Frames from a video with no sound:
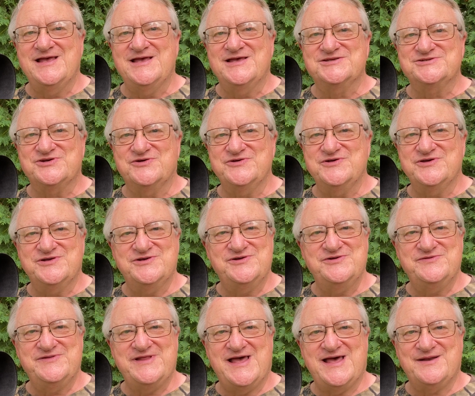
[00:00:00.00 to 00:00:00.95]
So you can
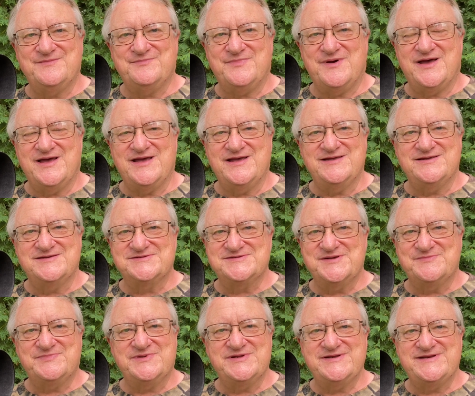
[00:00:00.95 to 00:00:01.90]
do that by
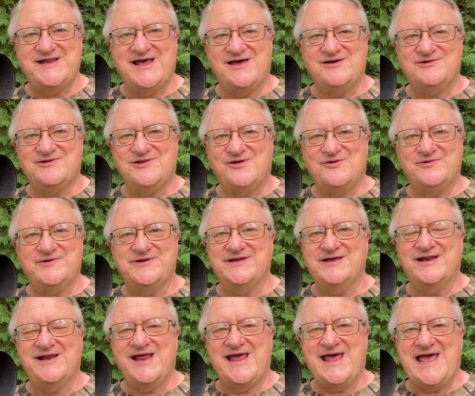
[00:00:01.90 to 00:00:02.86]
simply downloading an